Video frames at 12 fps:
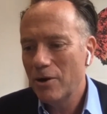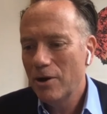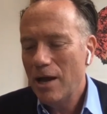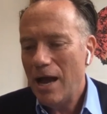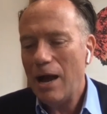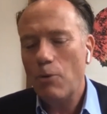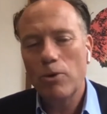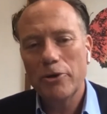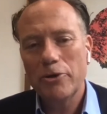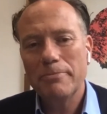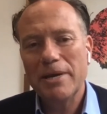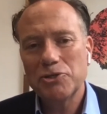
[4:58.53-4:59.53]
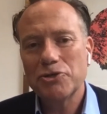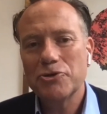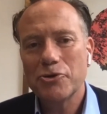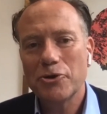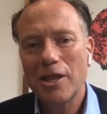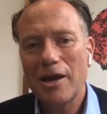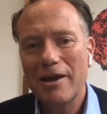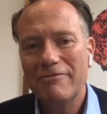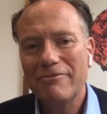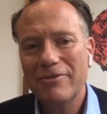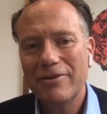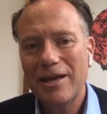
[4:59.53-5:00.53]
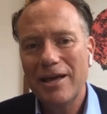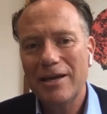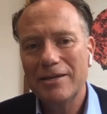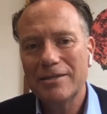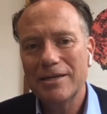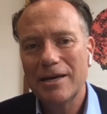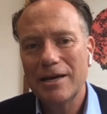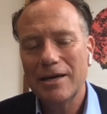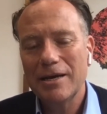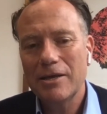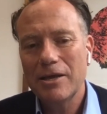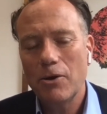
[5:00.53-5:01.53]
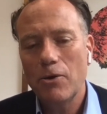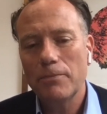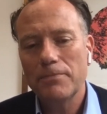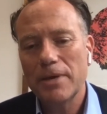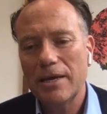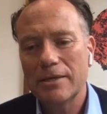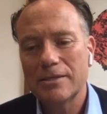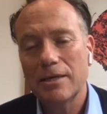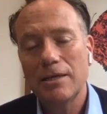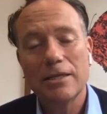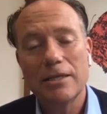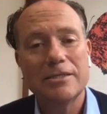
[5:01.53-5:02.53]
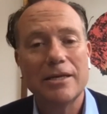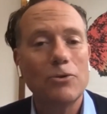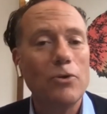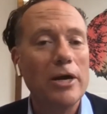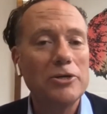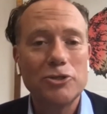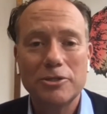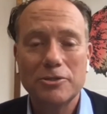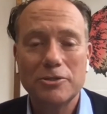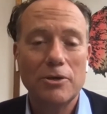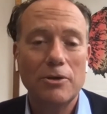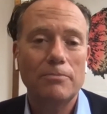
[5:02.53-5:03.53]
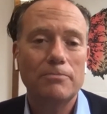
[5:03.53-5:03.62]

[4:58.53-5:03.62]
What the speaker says: How will you measure your life? And it's a holistic question. So,